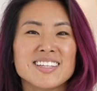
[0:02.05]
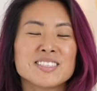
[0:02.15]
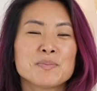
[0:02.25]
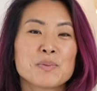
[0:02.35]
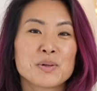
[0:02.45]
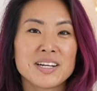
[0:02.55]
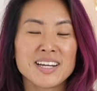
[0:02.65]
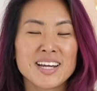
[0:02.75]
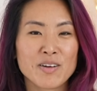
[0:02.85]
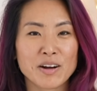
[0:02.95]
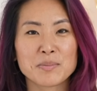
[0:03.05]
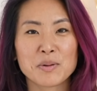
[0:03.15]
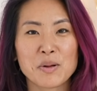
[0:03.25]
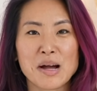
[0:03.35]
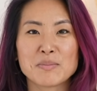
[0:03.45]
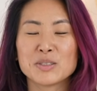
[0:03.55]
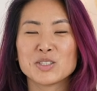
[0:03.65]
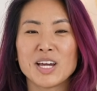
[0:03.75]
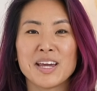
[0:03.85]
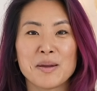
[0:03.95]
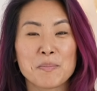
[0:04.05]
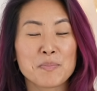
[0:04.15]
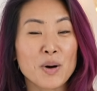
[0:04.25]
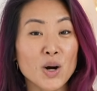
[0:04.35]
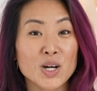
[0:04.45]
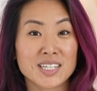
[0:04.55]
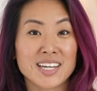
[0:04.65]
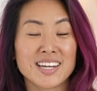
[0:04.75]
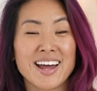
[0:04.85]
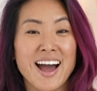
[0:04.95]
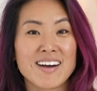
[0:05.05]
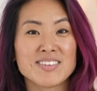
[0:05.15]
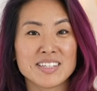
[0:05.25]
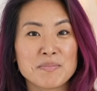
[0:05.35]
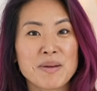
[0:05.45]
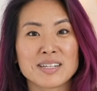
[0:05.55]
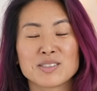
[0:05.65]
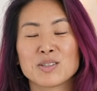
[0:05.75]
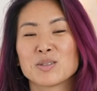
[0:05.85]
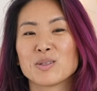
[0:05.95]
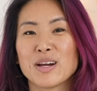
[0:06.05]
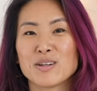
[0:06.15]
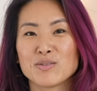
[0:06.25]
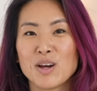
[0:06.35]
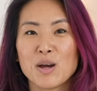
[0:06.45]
It's pretty incredible how much a book can have an impact on your life,